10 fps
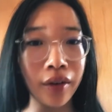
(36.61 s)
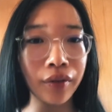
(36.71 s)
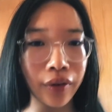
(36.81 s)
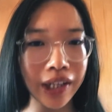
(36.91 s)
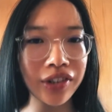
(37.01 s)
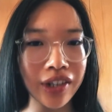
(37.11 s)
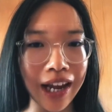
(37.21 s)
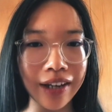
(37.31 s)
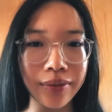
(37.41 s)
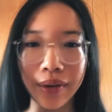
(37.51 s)
For each
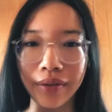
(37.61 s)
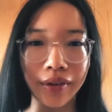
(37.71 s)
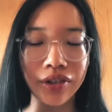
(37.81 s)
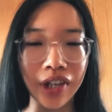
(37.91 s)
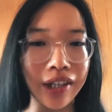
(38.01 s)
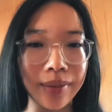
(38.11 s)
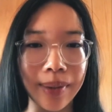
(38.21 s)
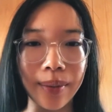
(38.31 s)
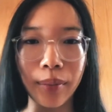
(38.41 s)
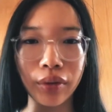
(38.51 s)
text, whether it's
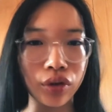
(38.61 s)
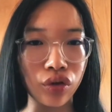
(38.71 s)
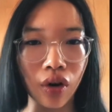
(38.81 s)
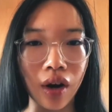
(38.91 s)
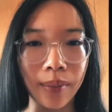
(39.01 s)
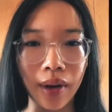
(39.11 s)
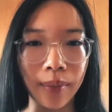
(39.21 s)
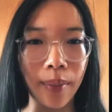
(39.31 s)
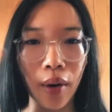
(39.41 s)
Shakespeare, modern drama,